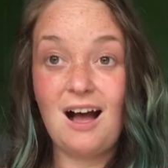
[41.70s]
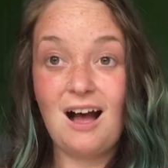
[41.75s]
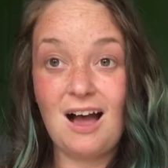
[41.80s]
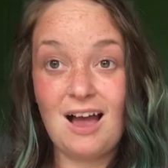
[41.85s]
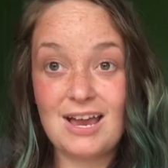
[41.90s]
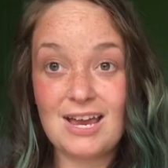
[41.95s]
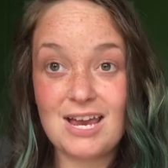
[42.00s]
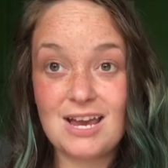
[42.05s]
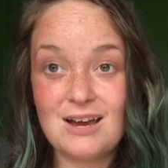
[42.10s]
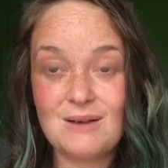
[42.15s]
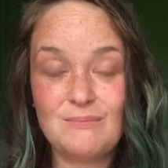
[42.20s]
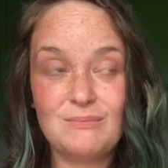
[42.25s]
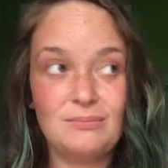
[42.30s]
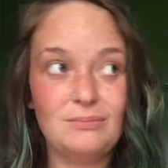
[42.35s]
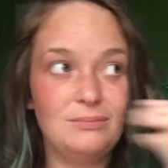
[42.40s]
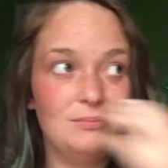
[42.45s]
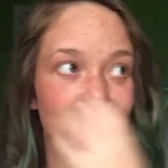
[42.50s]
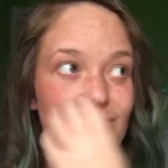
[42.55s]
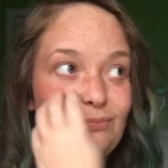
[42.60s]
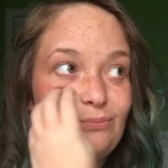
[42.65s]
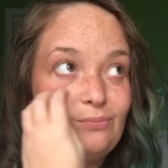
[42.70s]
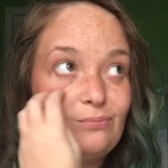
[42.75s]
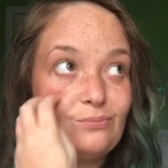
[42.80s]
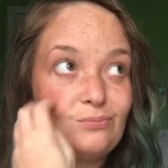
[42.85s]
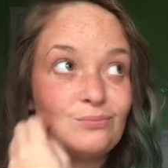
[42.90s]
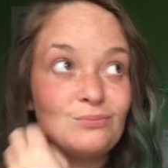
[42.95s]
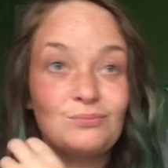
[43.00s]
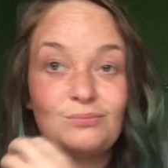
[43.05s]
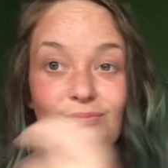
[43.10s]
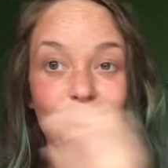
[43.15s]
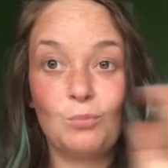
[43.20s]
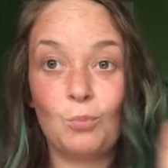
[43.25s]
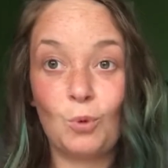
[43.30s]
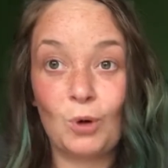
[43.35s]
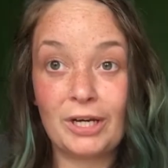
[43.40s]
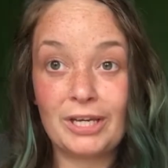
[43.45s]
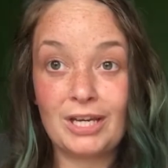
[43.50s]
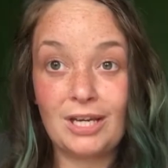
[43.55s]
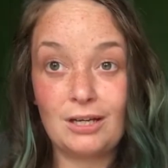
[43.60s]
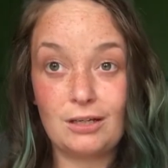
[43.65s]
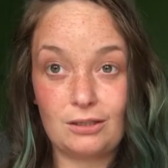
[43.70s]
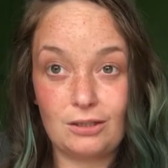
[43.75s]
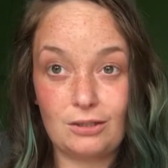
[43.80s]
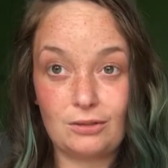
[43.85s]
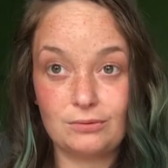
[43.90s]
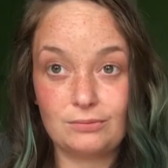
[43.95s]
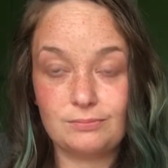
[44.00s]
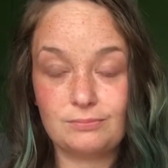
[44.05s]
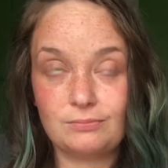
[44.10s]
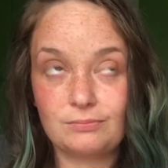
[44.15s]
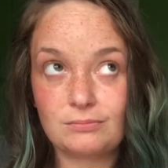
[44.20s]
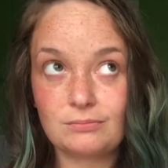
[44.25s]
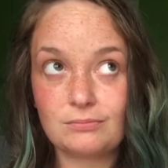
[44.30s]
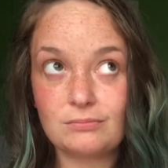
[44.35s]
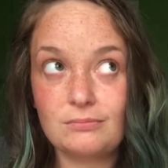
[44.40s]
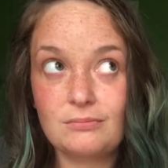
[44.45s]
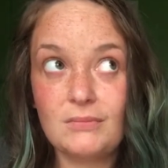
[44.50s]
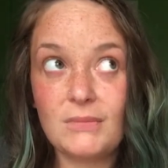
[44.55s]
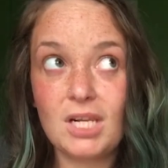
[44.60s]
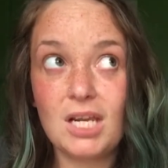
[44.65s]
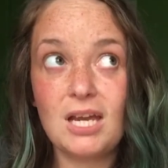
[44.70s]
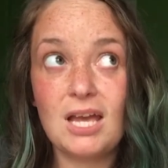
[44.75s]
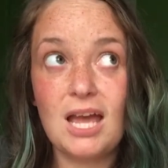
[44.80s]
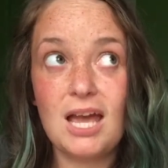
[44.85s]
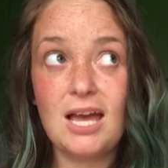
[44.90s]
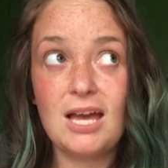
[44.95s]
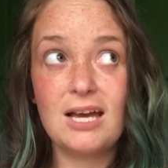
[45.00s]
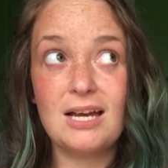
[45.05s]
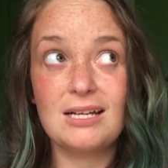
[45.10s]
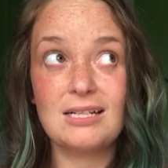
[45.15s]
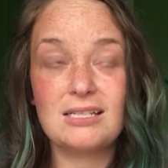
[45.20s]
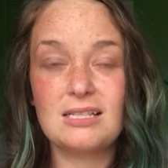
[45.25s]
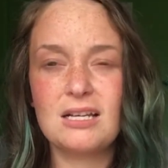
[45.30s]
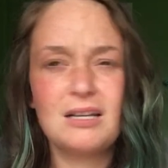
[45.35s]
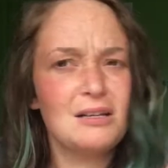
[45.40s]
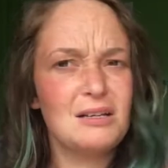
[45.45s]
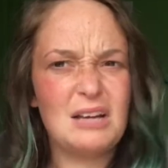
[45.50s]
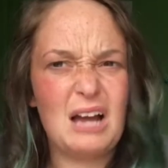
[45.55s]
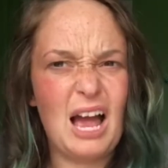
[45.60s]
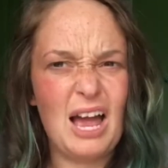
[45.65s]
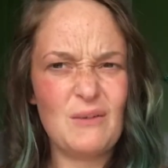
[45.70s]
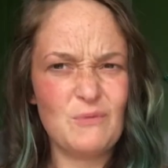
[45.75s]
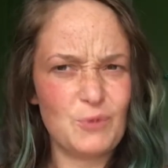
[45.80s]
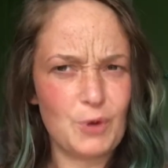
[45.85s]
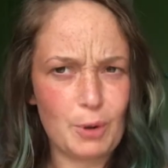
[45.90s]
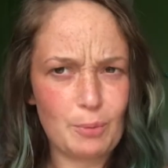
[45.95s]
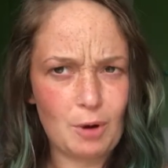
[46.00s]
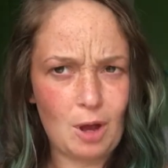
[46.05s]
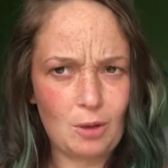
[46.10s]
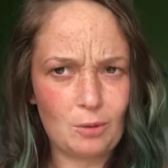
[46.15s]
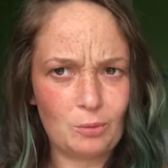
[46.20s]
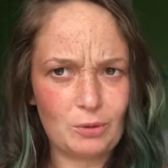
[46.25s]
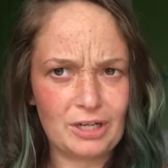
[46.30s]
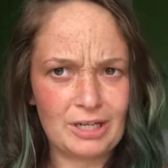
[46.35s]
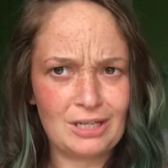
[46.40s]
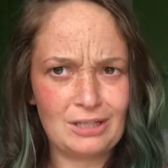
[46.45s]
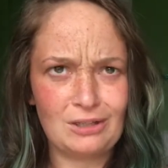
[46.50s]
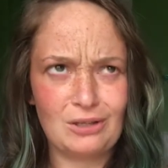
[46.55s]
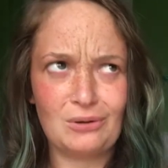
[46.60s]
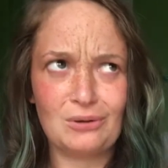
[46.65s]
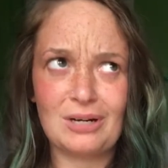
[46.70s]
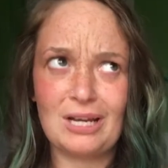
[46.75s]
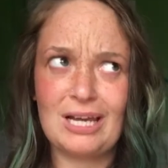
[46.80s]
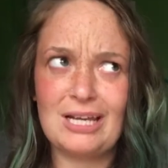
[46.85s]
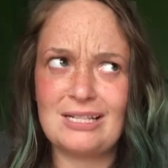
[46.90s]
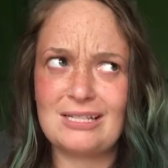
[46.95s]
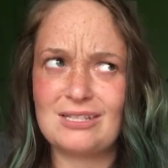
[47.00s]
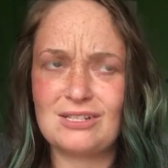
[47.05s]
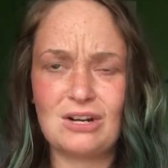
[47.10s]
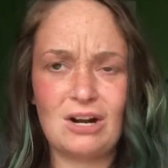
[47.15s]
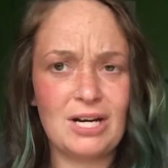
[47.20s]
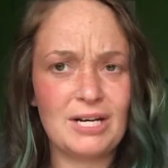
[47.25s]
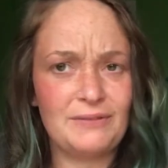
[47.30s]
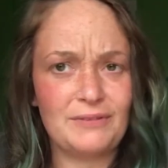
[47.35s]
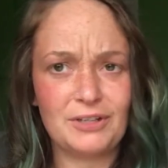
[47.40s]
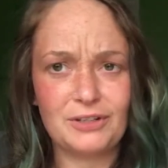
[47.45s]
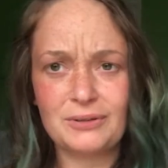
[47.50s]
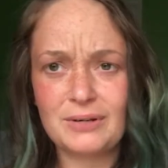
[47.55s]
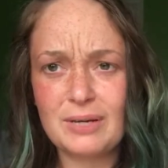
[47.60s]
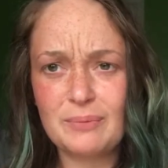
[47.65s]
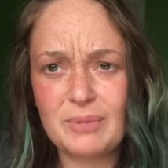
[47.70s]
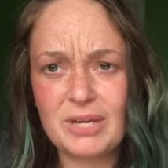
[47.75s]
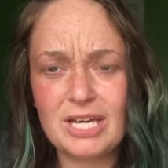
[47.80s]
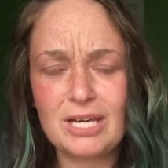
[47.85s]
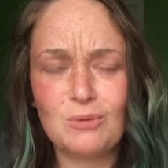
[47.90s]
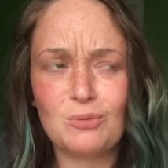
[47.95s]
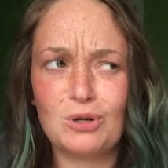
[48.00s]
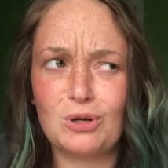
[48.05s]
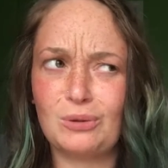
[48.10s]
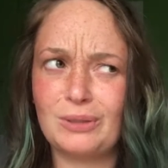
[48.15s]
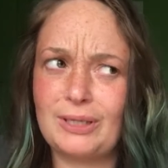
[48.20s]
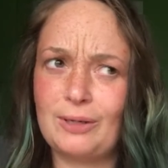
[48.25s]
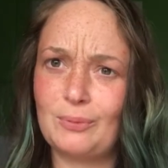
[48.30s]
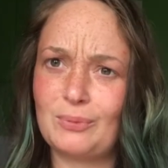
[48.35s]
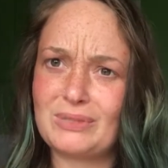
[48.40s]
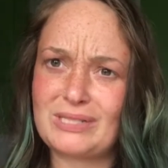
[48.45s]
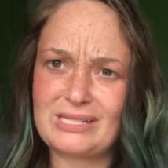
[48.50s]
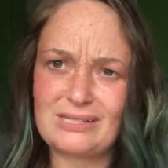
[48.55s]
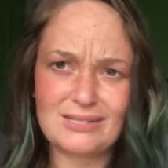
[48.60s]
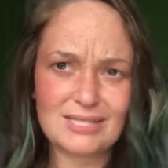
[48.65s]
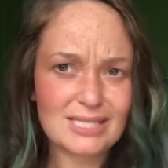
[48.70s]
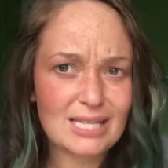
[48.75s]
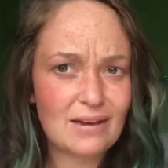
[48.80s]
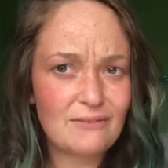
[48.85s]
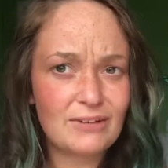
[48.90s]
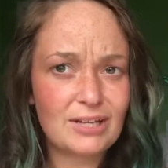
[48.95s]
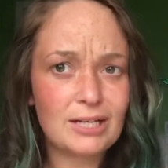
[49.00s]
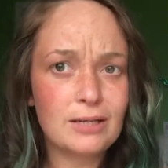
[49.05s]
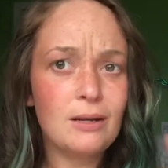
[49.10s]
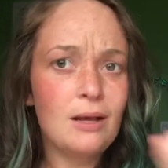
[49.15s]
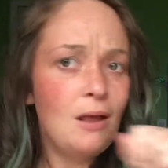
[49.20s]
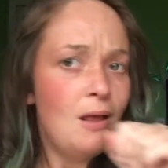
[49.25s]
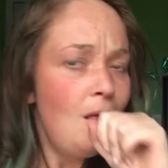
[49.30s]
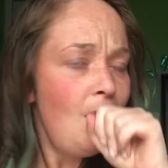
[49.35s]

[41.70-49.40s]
I am working alone and I have no problem working alone. It's not even creepy. We're only open till 7.